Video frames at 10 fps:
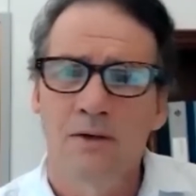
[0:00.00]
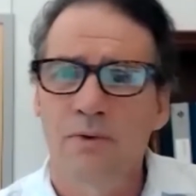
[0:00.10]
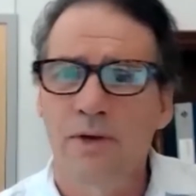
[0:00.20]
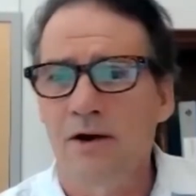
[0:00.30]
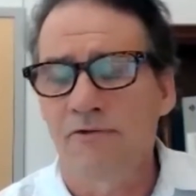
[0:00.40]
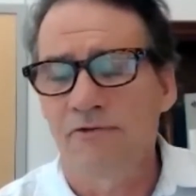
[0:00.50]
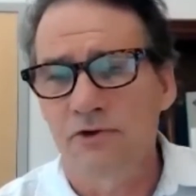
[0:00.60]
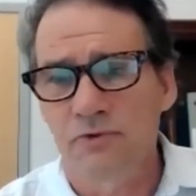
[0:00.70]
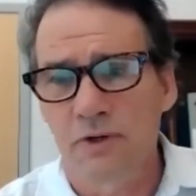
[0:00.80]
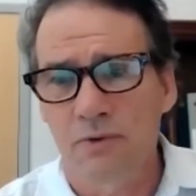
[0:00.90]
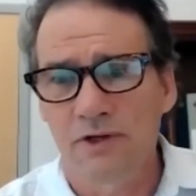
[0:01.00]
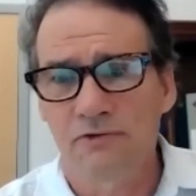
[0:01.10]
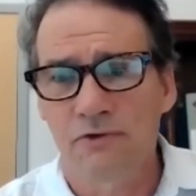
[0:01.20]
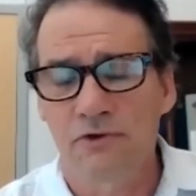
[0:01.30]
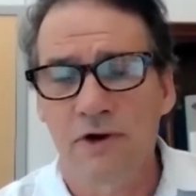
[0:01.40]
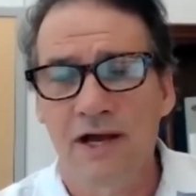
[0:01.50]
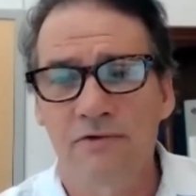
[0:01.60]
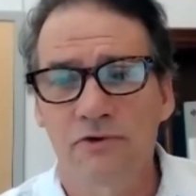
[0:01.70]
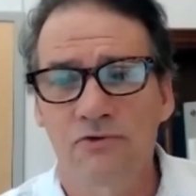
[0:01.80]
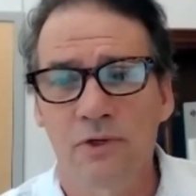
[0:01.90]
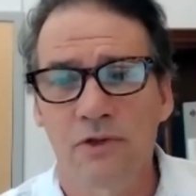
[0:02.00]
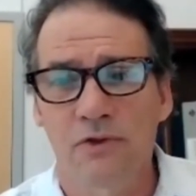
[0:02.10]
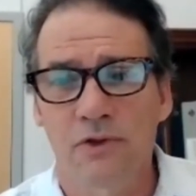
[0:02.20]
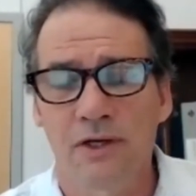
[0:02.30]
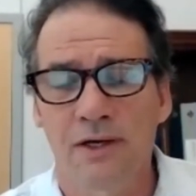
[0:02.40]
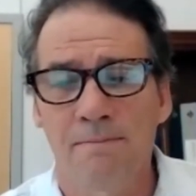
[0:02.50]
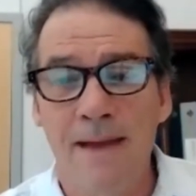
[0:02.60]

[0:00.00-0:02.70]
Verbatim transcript: we had our first request for drivers with uh,